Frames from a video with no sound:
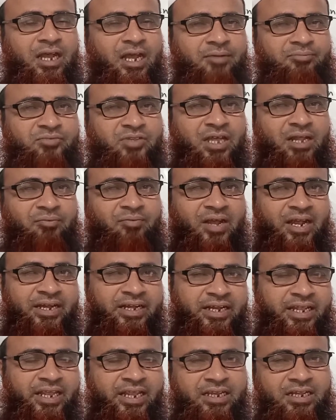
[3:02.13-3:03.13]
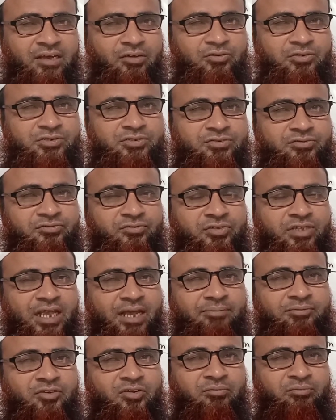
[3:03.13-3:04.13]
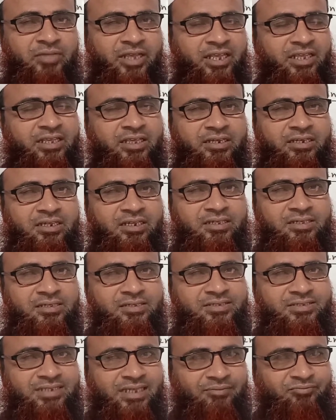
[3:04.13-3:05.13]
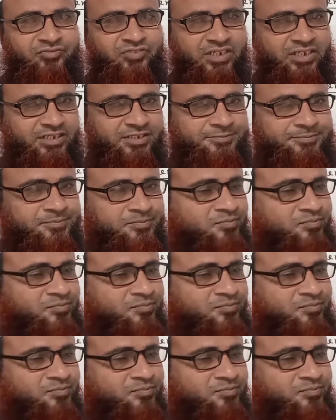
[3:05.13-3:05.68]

after finding it out we have to make it subject.